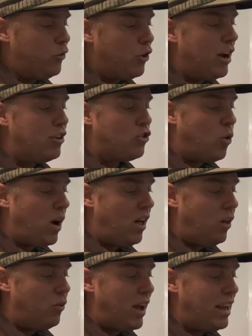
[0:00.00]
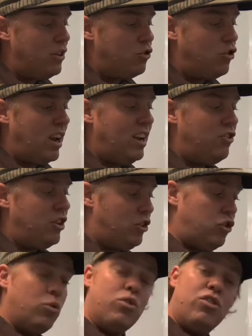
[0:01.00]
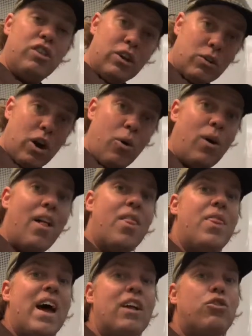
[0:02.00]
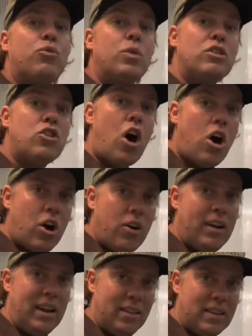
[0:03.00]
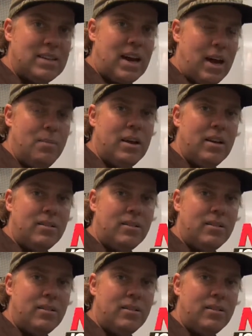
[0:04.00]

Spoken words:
you're at 12 and you change it to 0, that's retarding the timing.